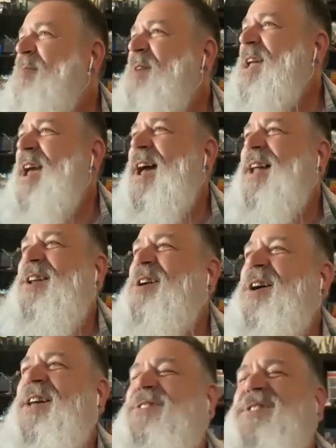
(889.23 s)
but yeah,
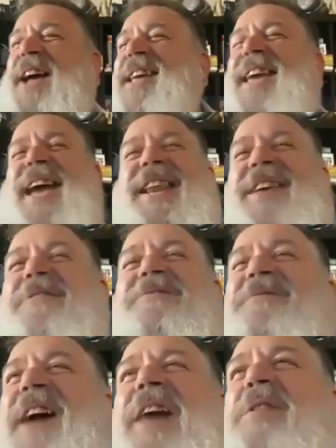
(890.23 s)
no, it's just, I can't even
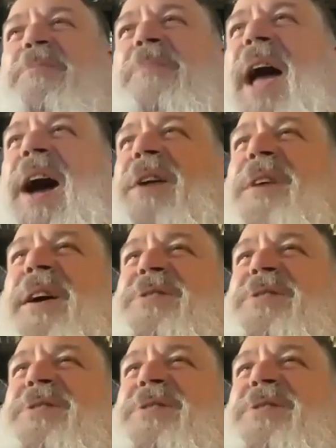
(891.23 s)
fathom how